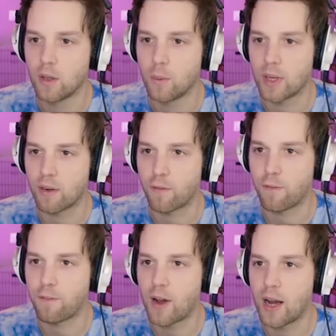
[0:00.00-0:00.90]
We can
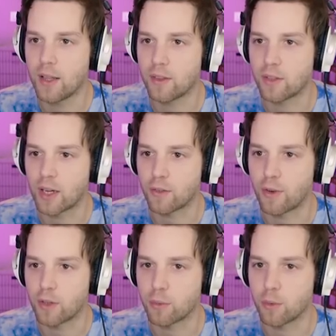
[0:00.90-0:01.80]
find the
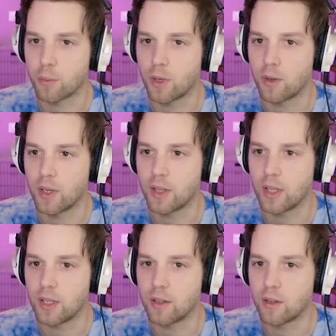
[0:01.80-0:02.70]
sacrifice room though, and
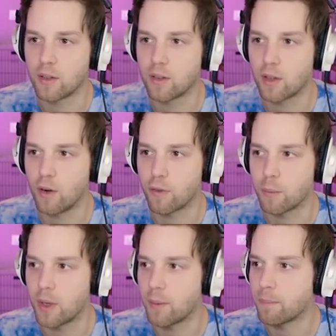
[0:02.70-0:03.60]
then go
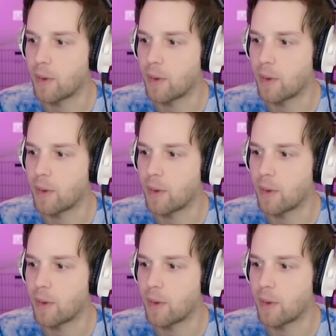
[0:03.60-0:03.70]
from there.